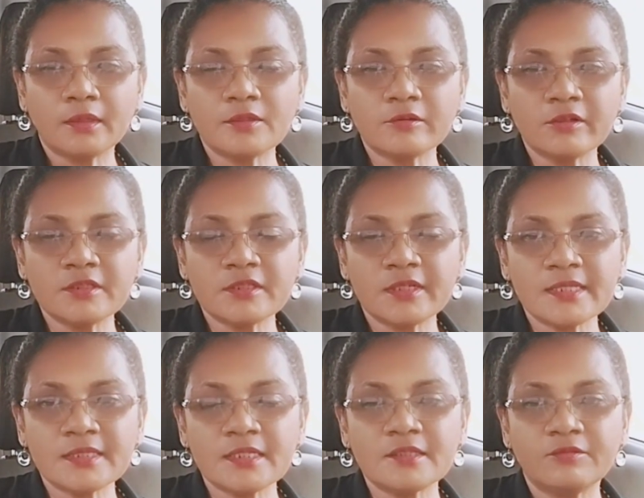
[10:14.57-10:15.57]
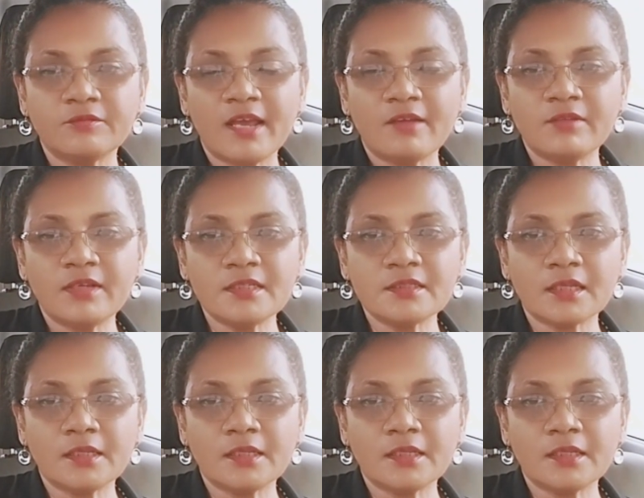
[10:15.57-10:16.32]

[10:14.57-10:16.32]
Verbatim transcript: three hundred sixty-five days